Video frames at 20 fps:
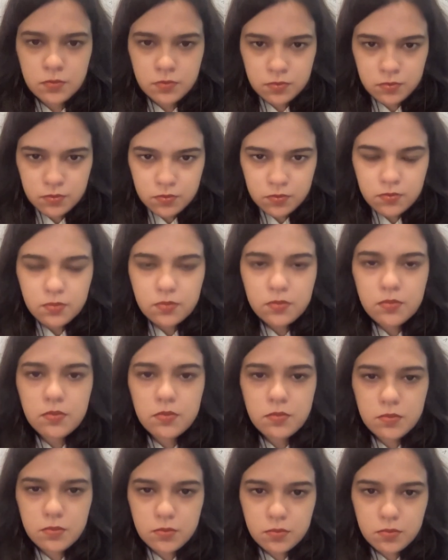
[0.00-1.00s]

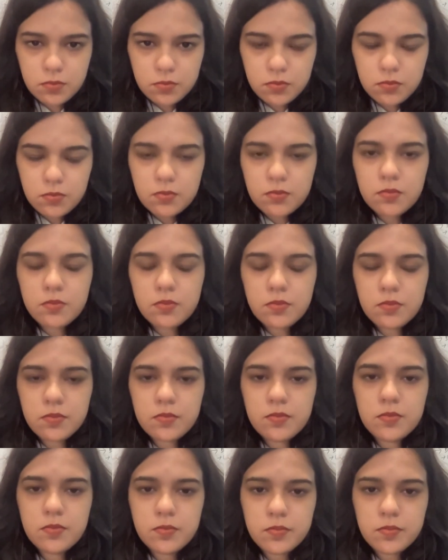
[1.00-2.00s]

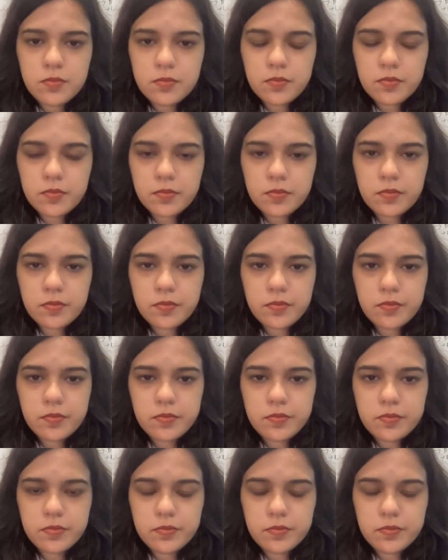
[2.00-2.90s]
The person shown says nothing.